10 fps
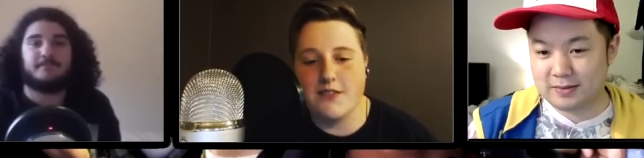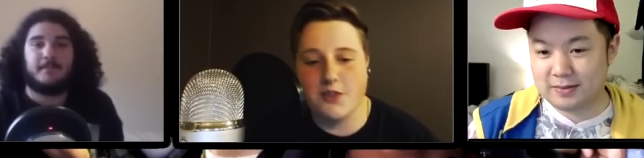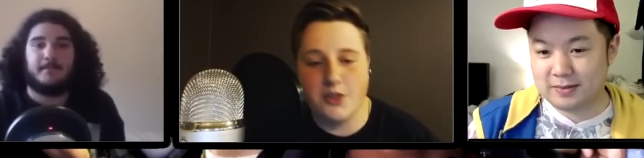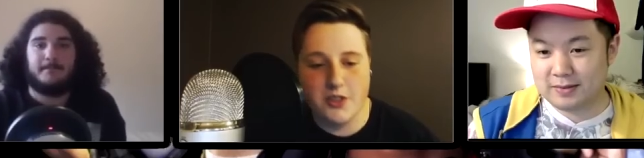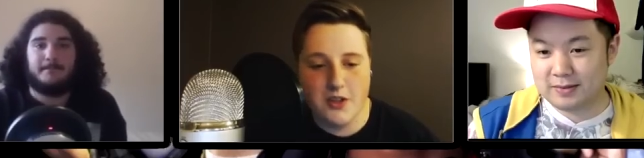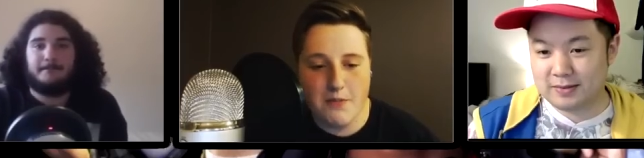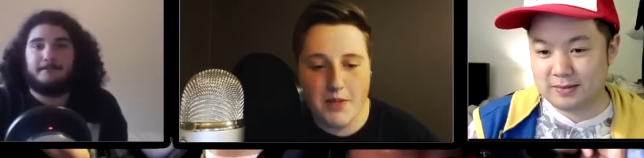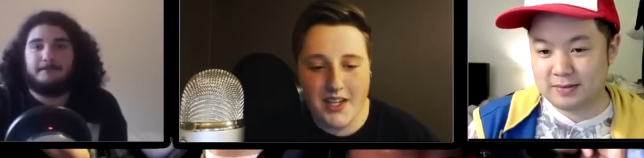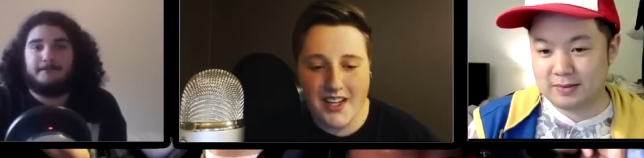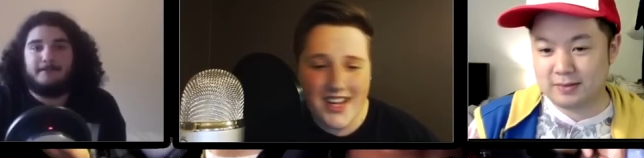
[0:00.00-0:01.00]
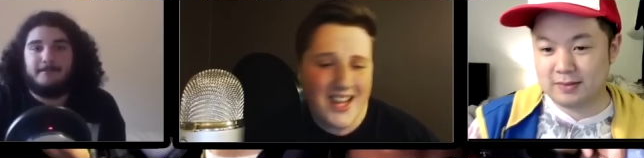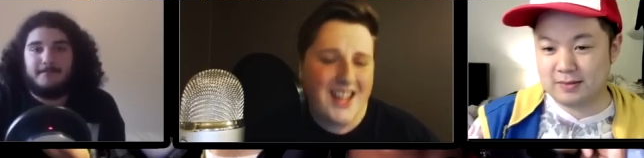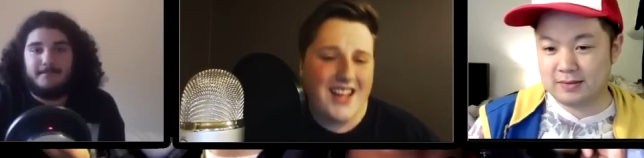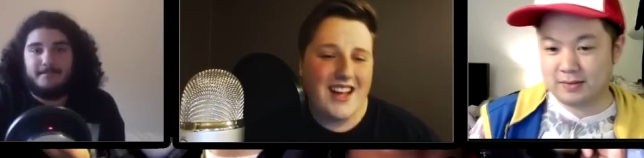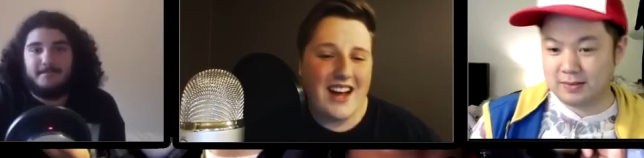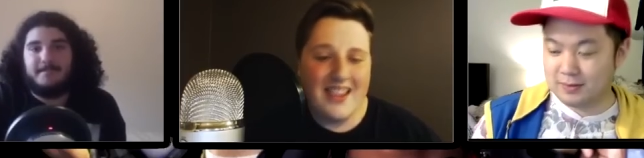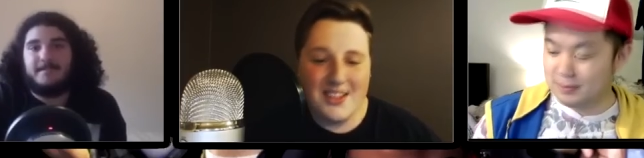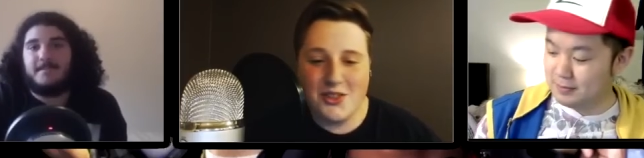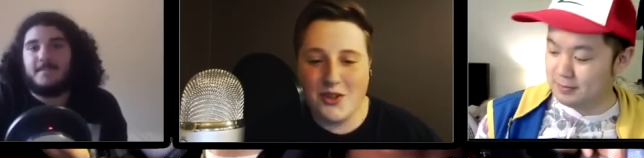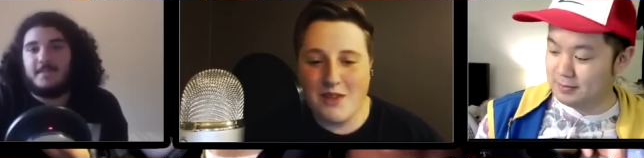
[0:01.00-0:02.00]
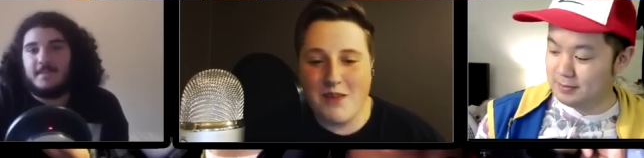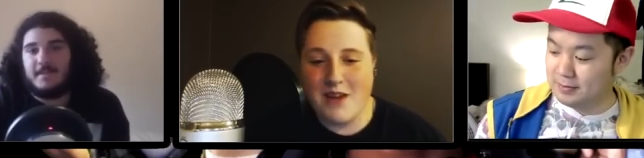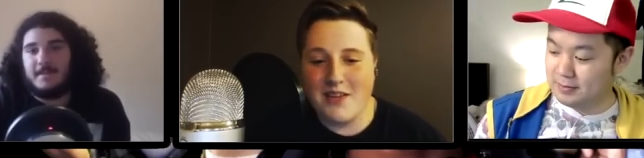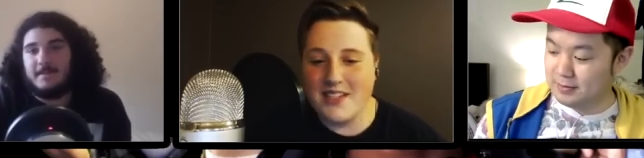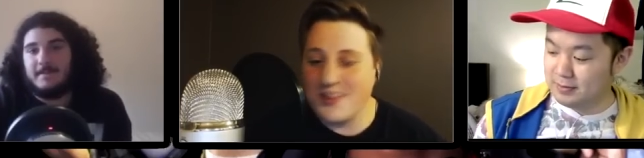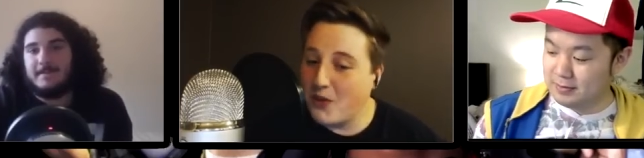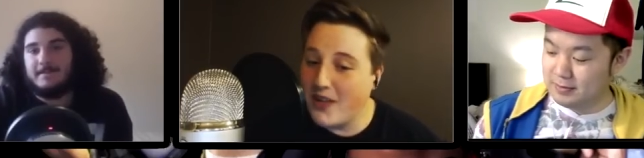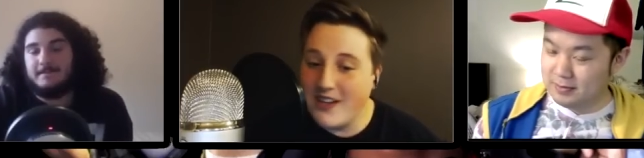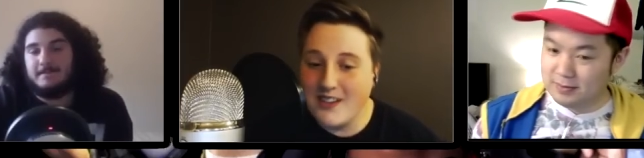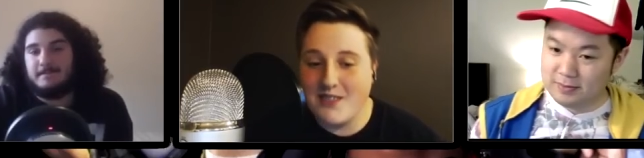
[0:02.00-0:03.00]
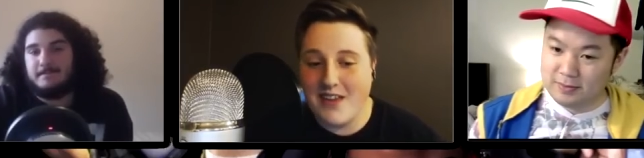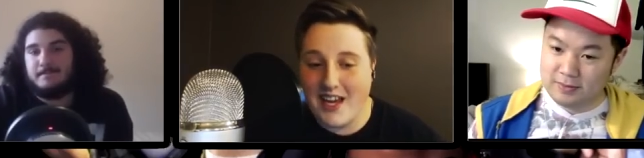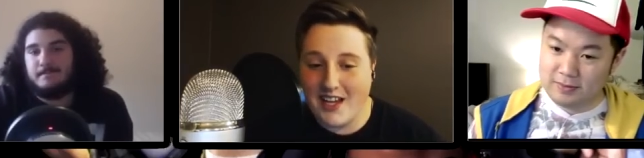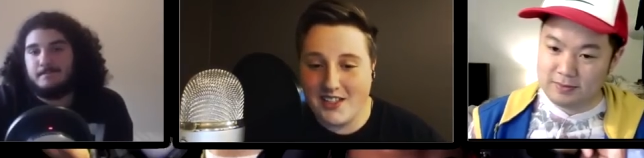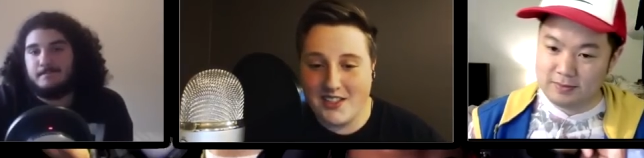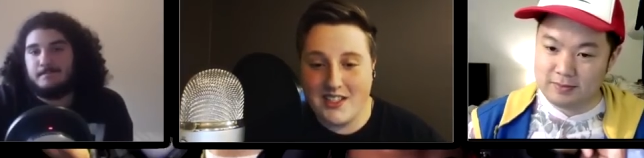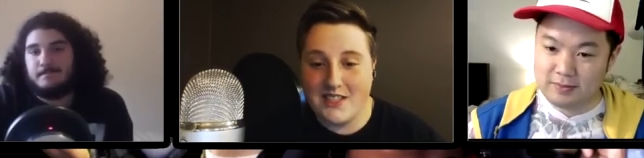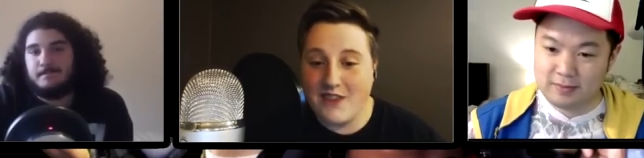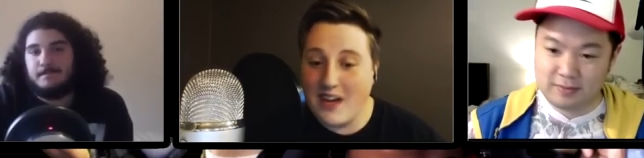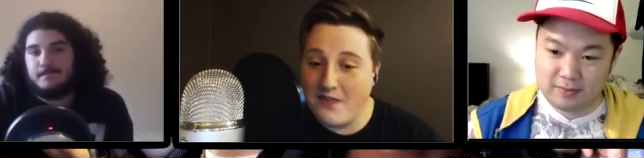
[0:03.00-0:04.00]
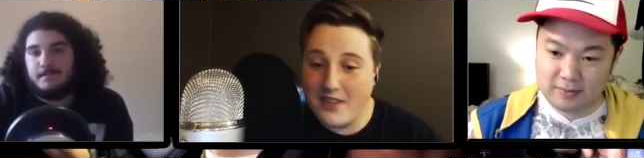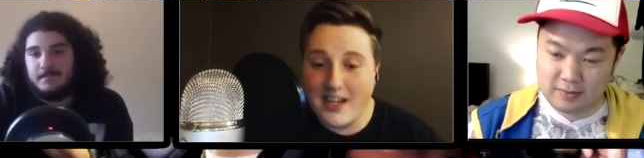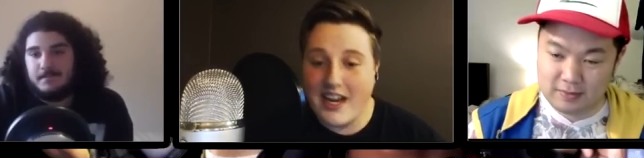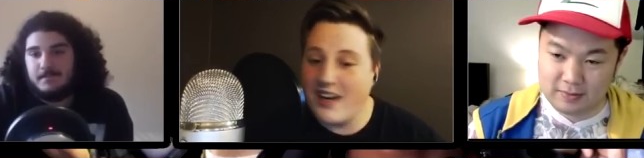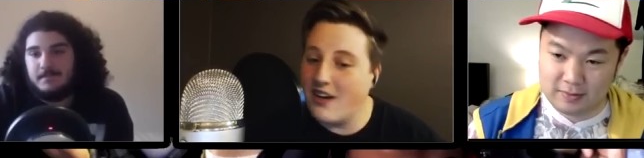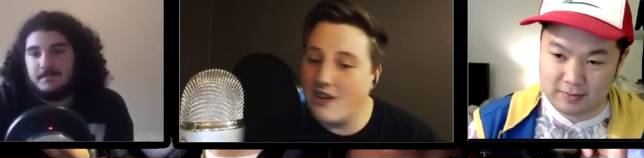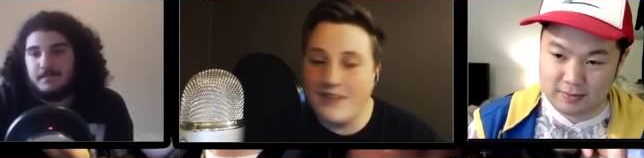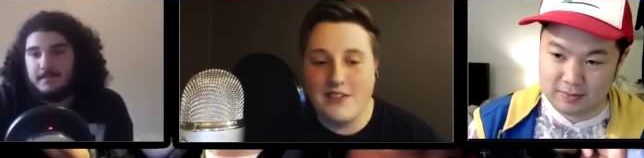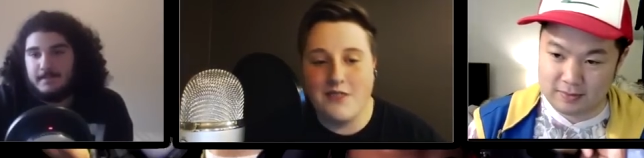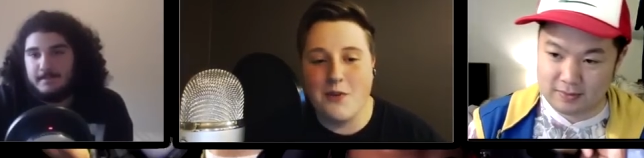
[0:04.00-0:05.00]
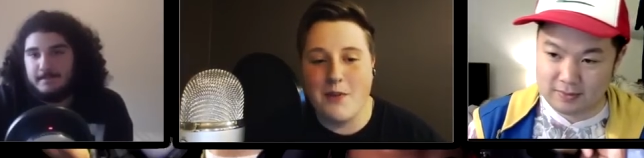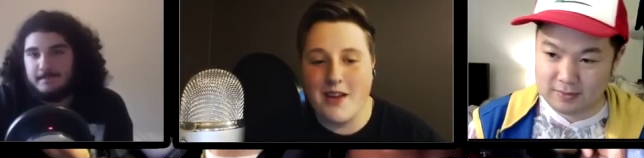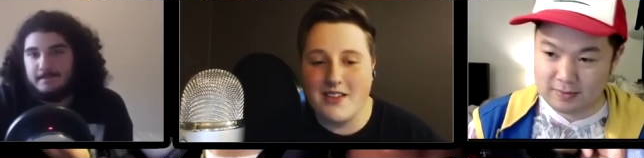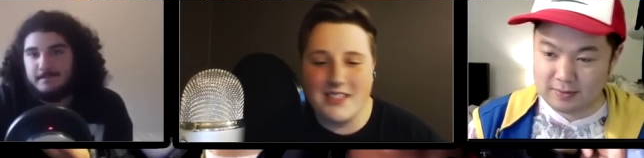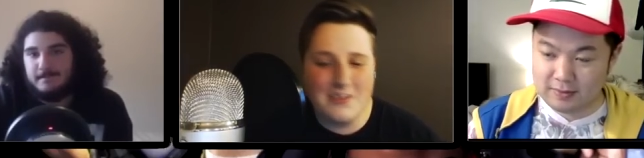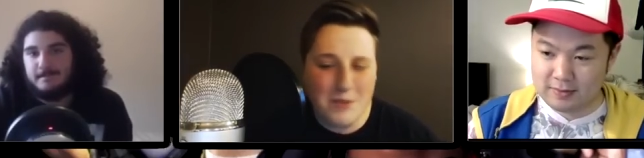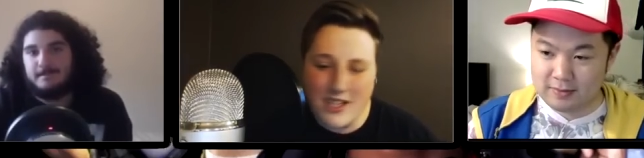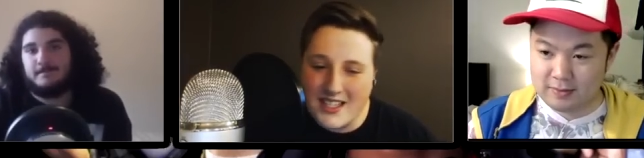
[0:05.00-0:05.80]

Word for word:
Speaker 1: for sure, but I think Jordan Amavi is twenty years of age. He's five foot nine, one hundred fifty-four pounds. He's a pretty